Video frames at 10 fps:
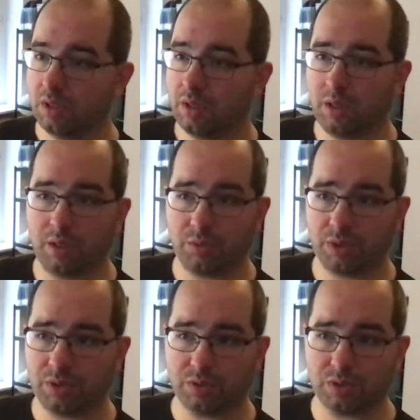and we
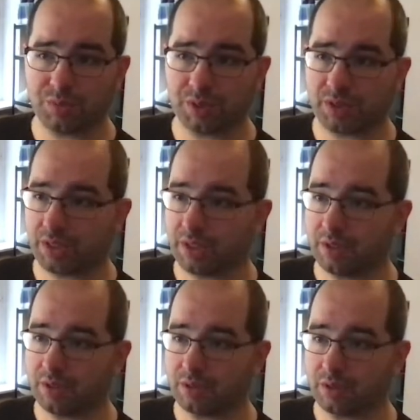can do this by taking
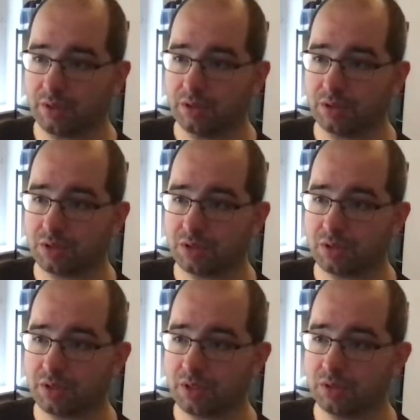our integer
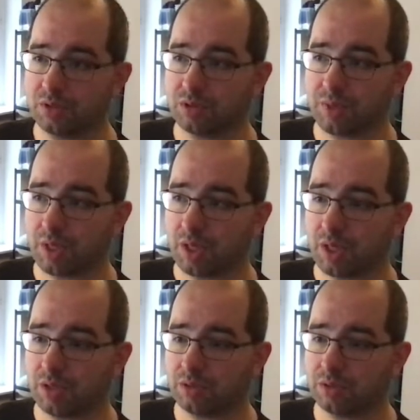sorting algorithm
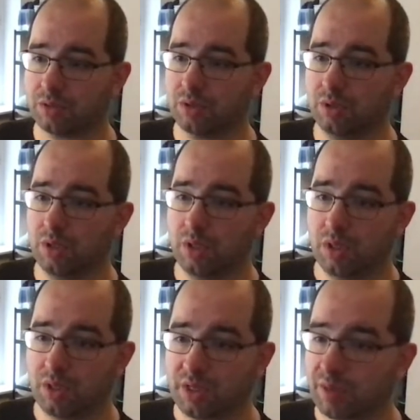and
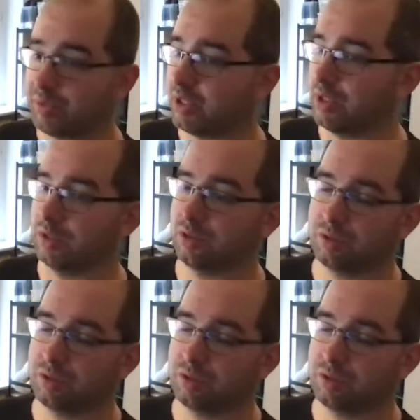adapting it.